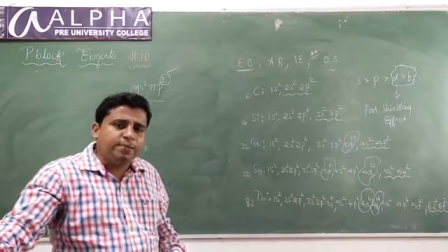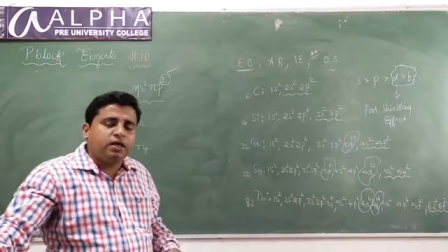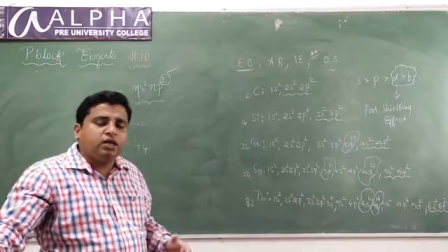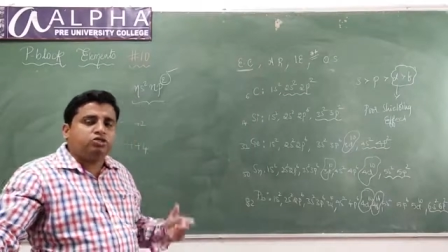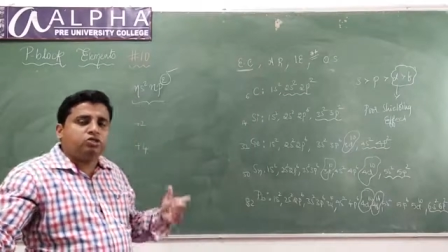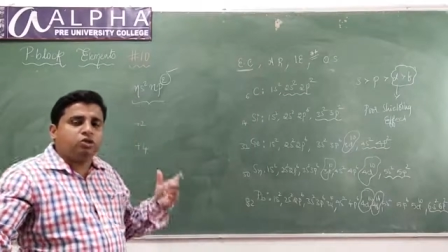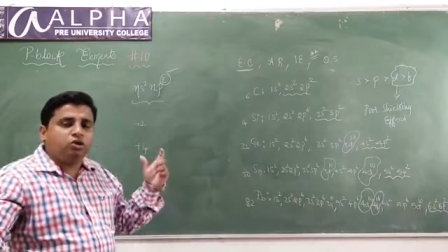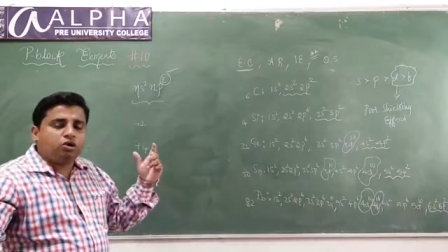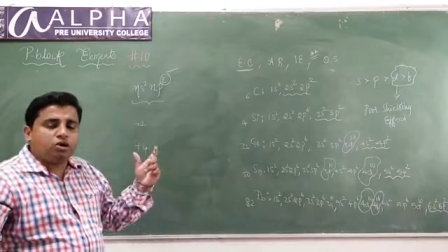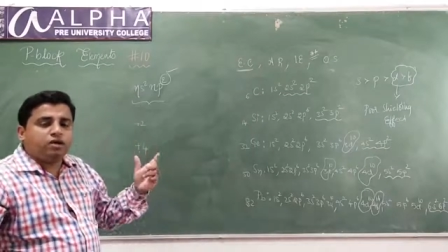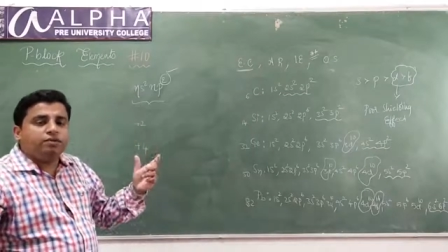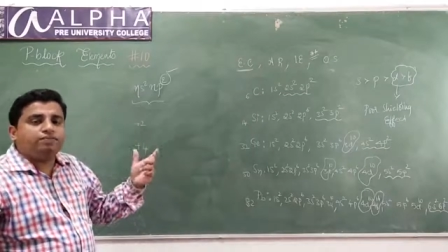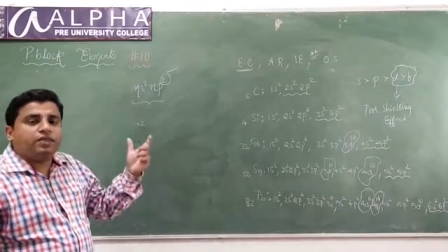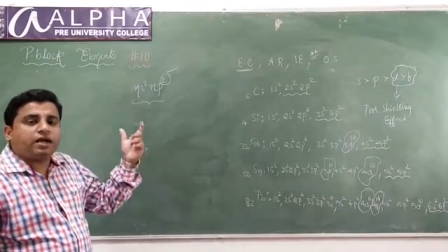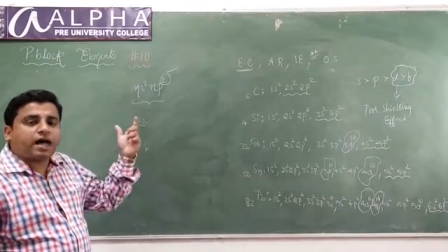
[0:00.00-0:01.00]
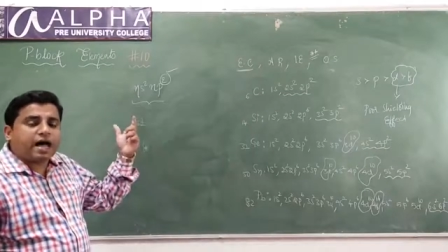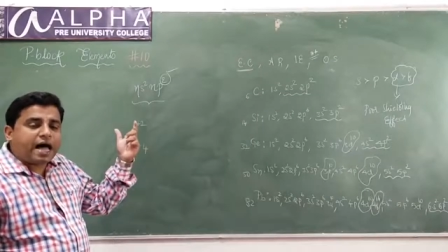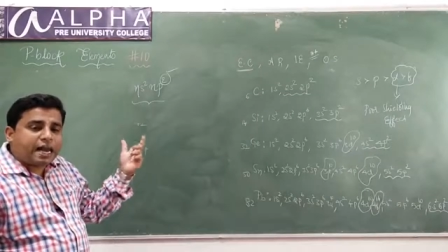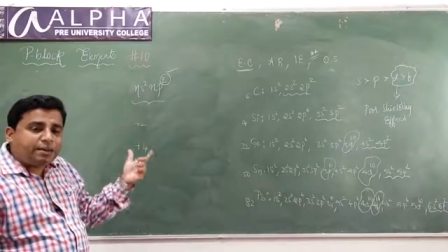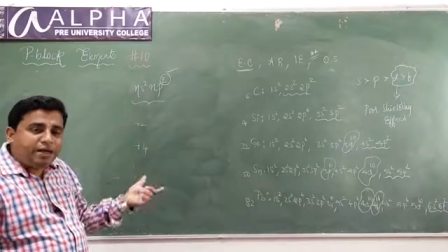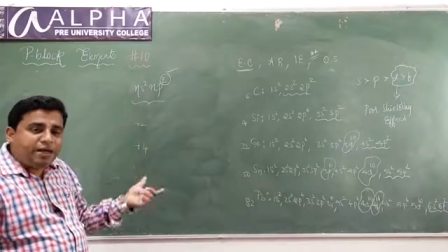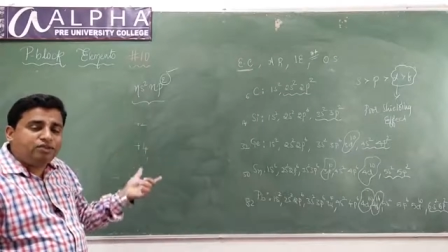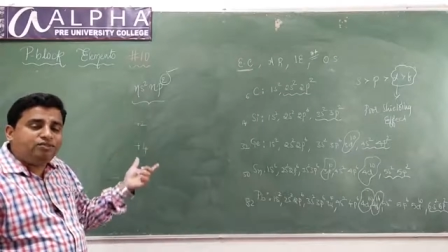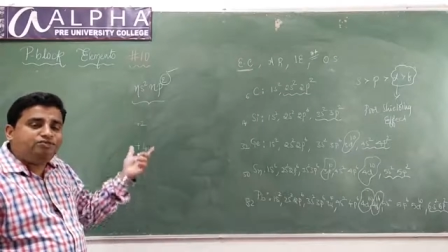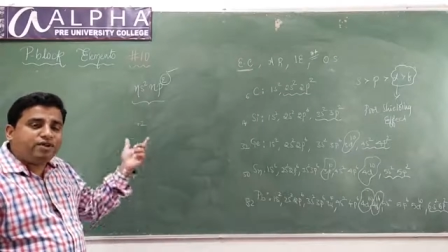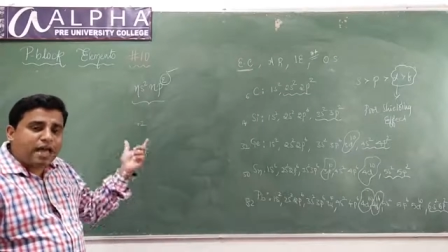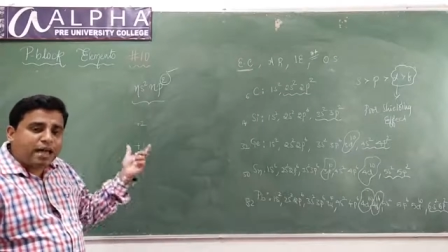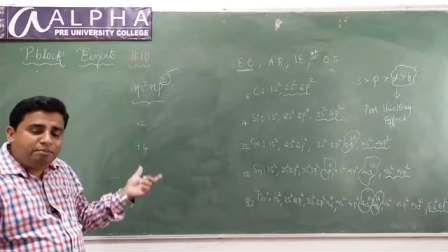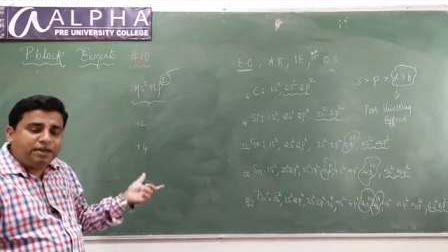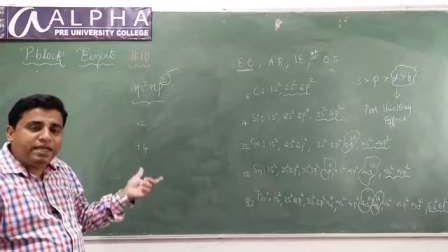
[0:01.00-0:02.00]
So the carbon
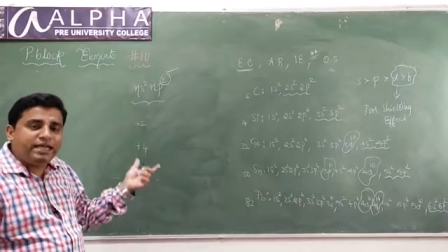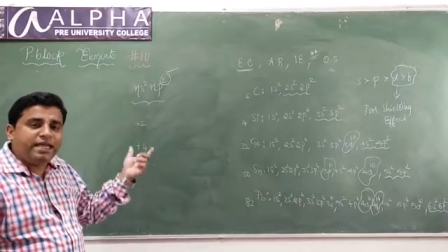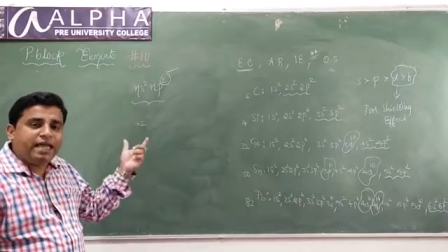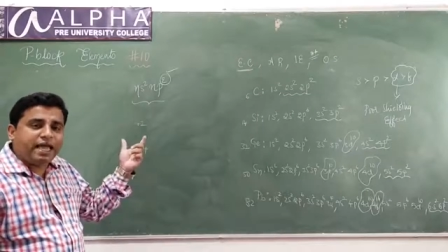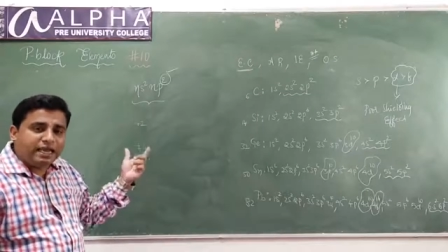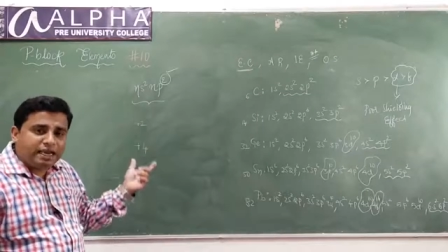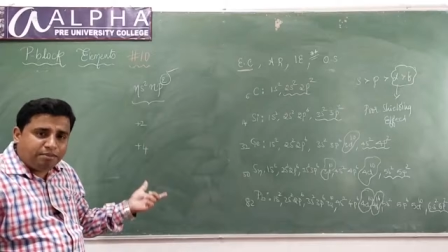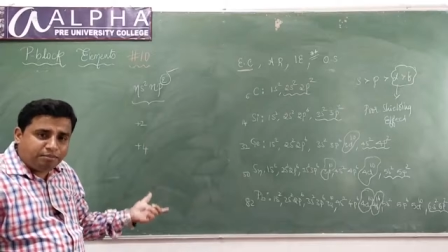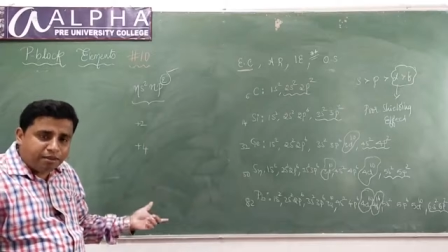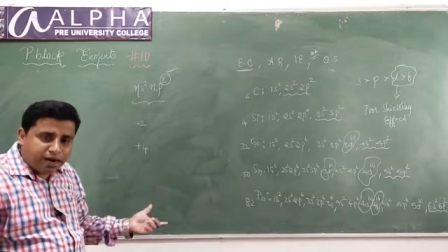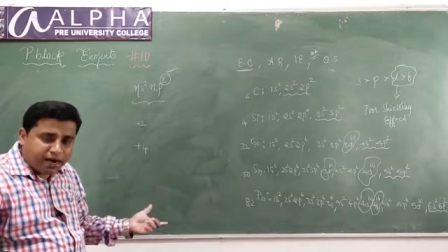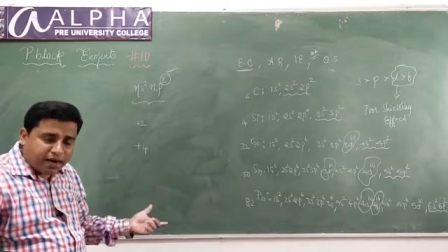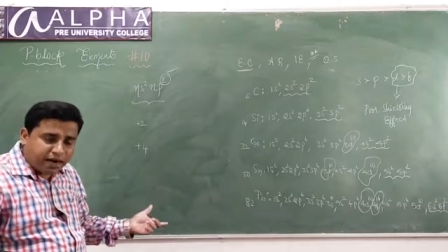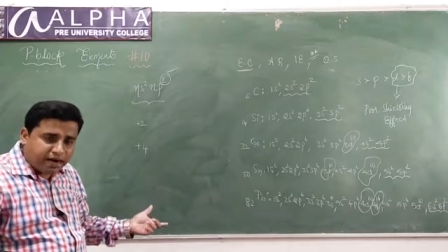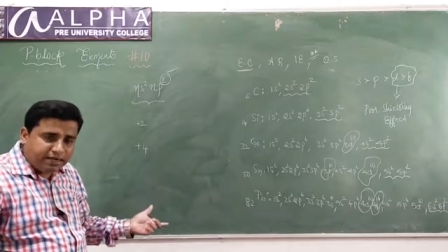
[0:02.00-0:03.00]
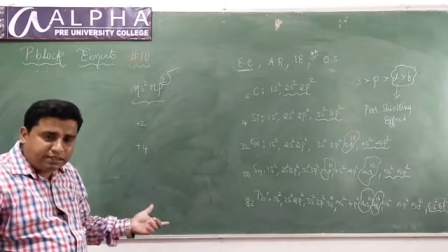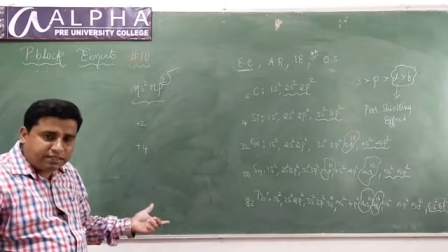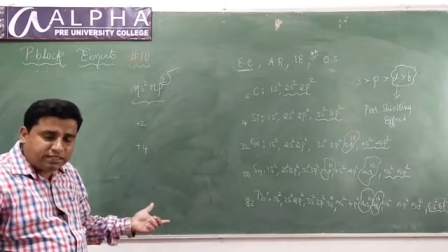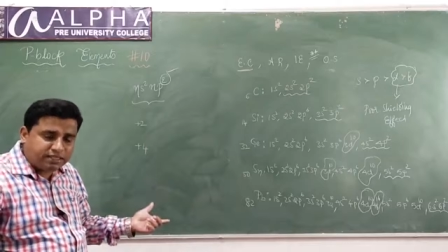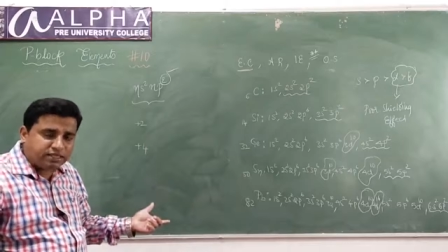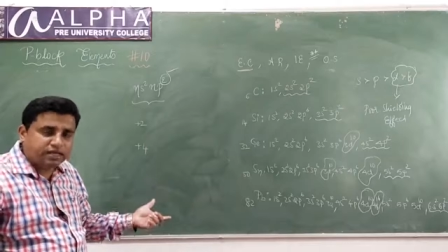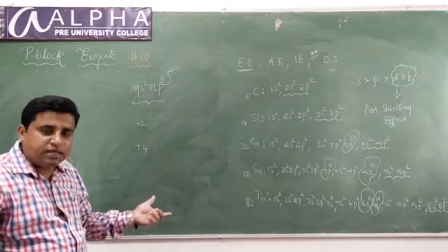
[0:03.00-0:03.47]
family elements